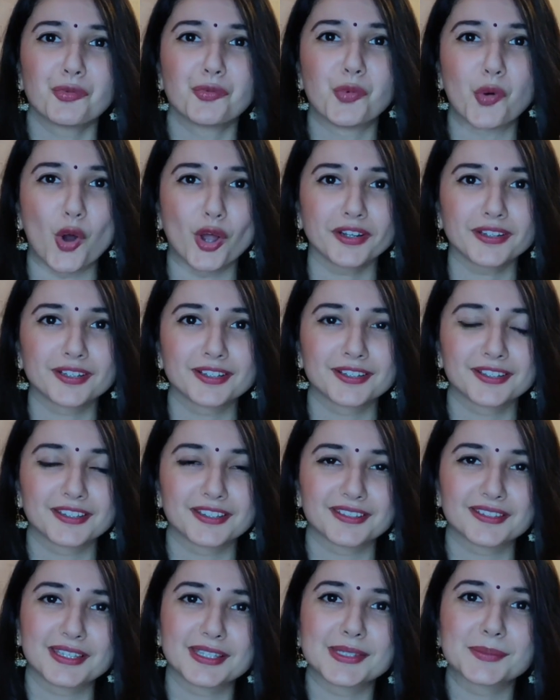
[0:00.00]
what
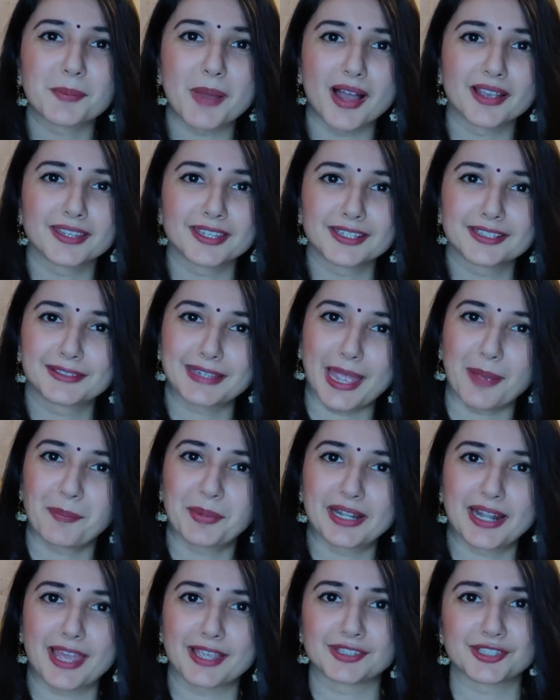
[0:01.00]
is market
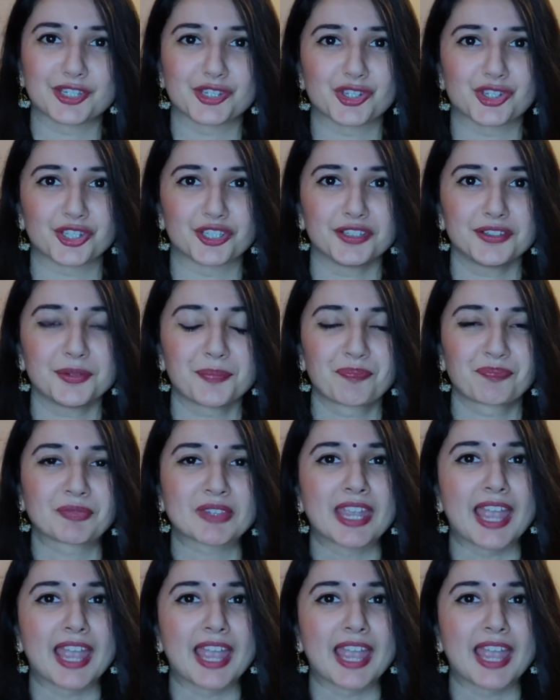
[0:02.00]
capitalization,